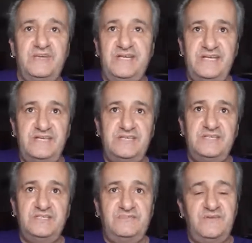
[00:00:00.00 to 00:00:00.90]
really.
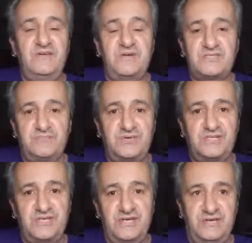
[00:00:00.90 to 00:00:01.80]
He's very much a
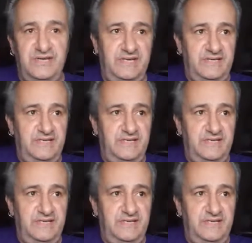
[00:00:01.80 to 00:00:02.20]
pressure guy.